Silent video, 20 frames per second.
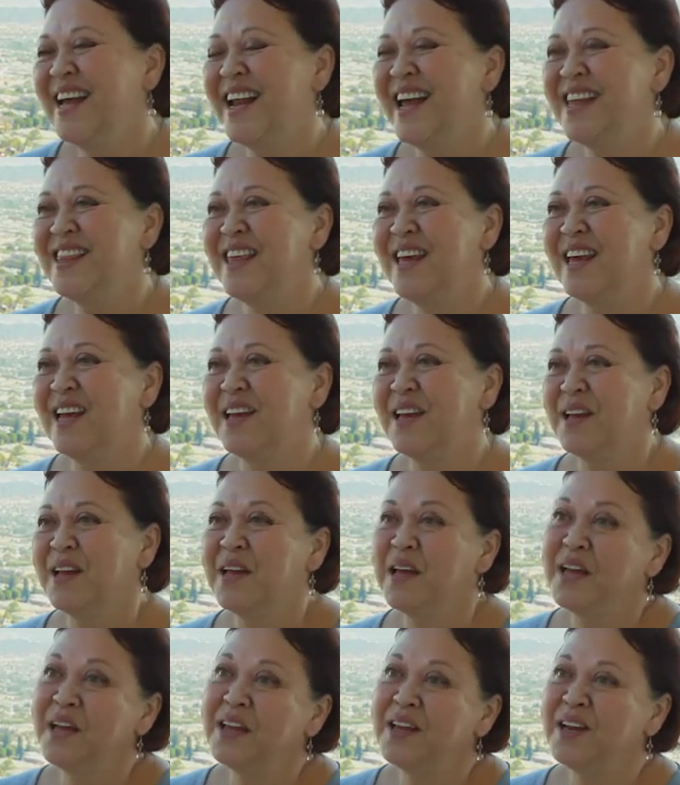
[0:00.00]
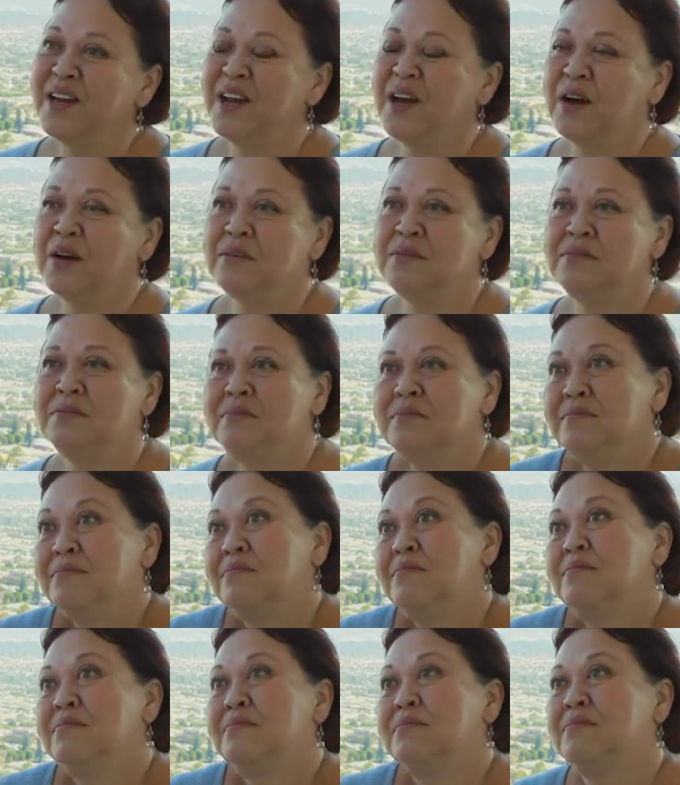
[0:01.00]
and I think, you know,
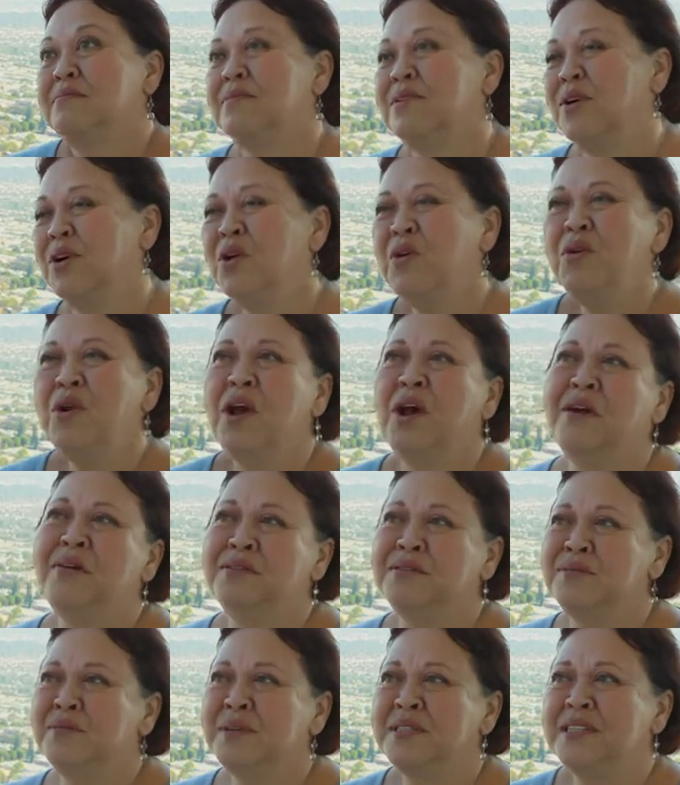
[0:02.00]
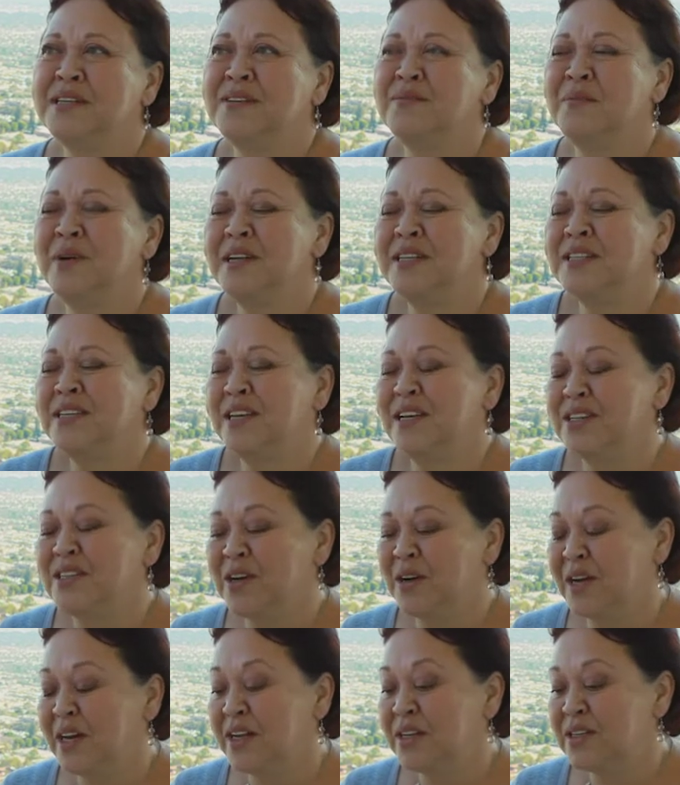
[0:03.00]
who knows what's what it's going to
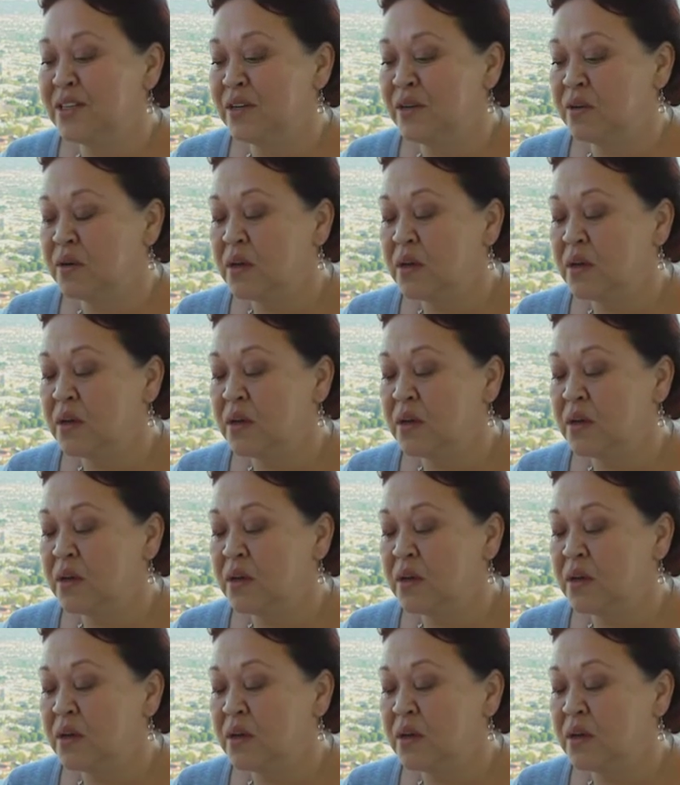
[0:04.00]
turn into.